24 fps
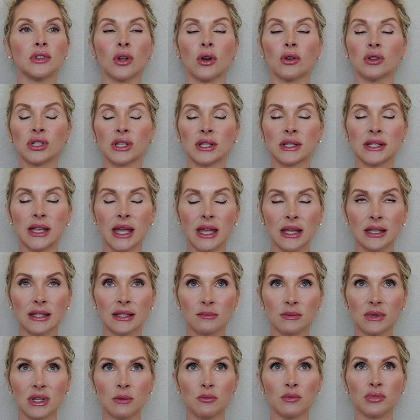just taking some
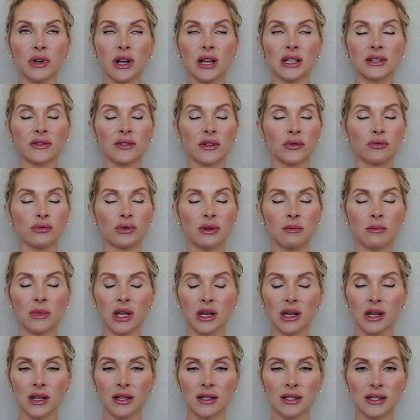deep breaths for 3
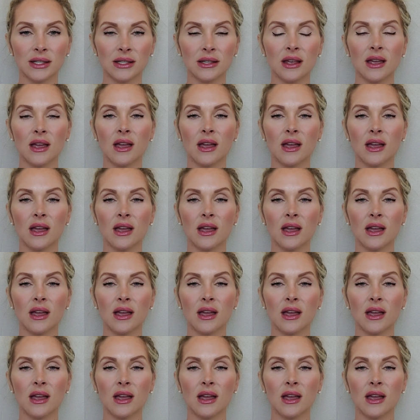minutes